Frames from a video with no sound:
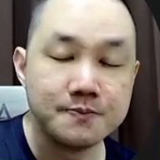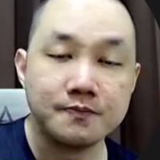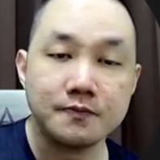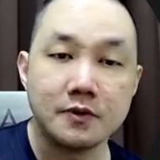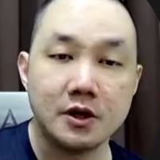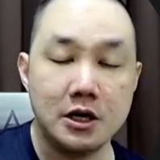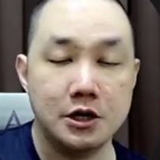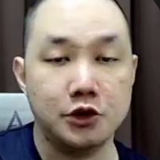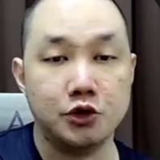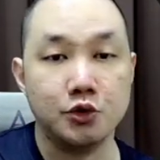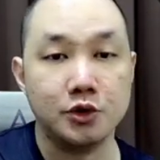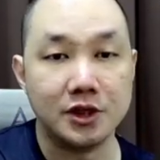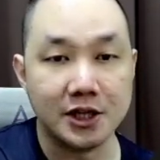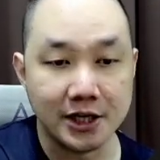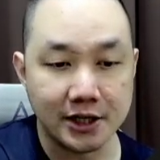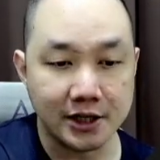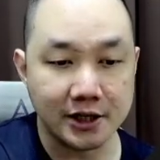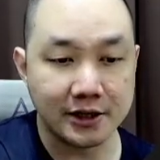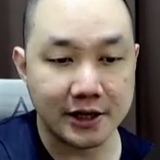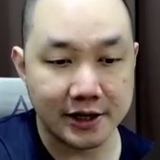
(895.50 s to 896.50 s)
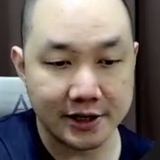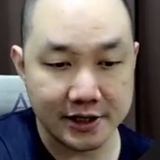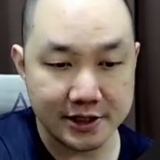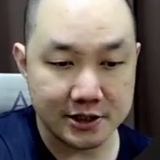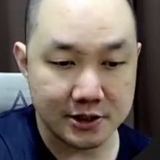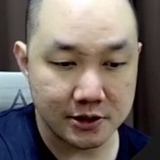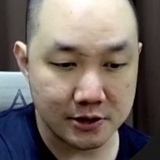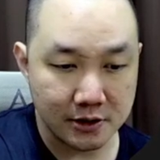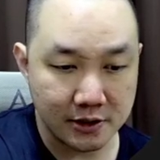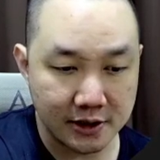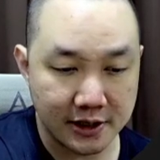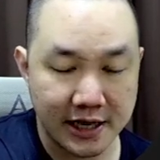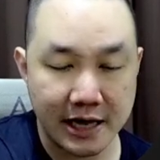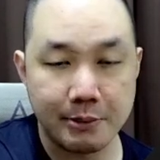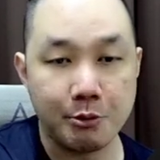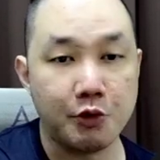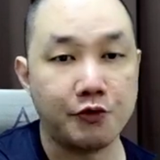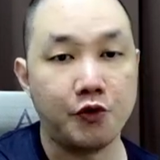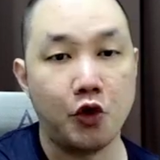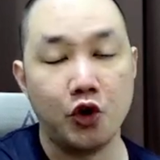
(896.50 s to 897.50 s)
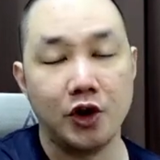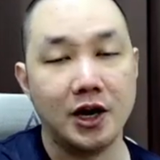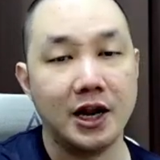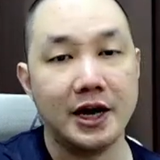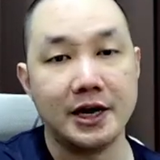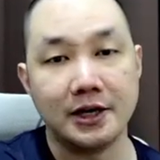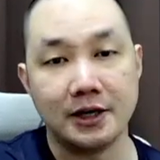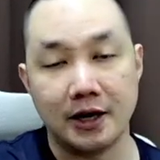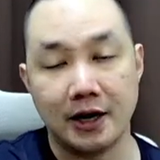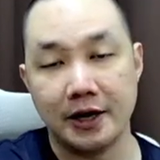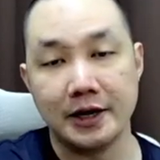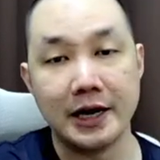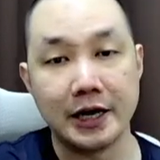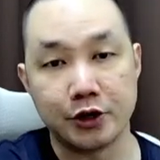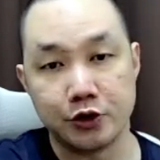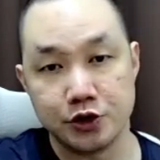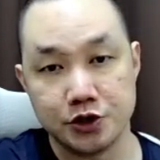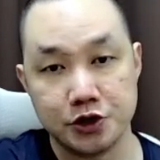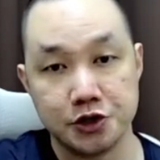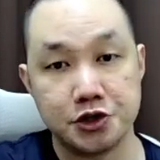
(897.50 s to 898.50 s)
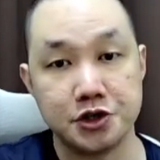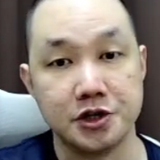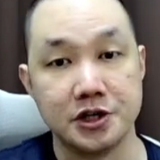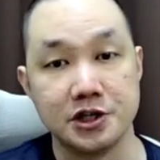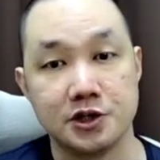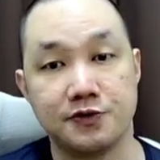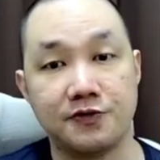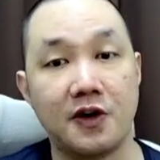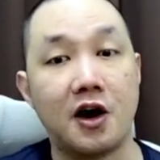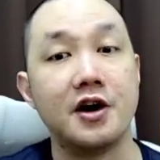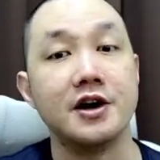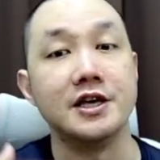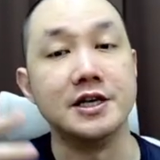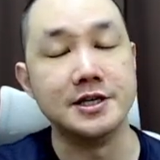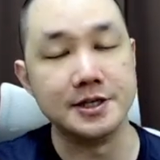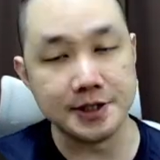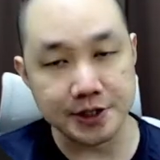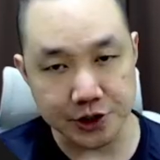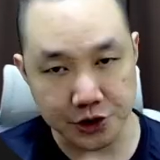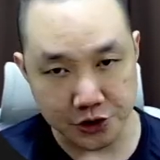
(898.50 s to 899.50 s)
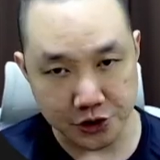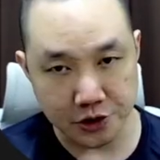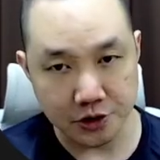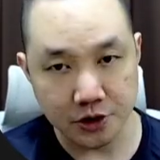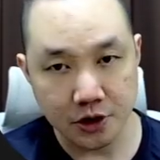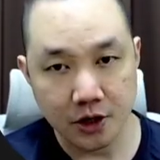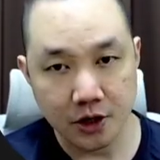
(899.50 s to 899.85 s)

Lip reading: into thinking that this game of online client acquisition is far easier